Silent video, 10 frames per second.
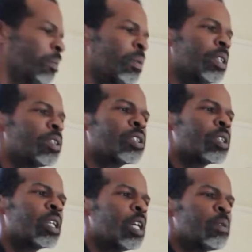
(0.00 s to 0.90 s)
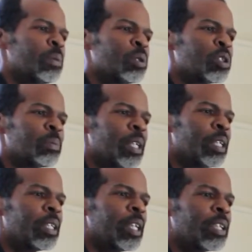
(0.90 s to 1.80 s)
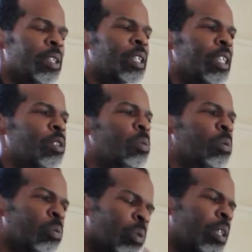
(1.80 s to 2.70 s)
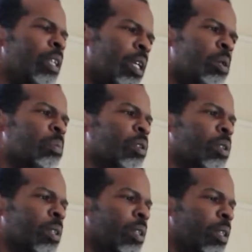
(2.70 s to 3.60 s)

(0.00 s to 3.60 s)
But it's just the love of music, man. And I think that's what really helps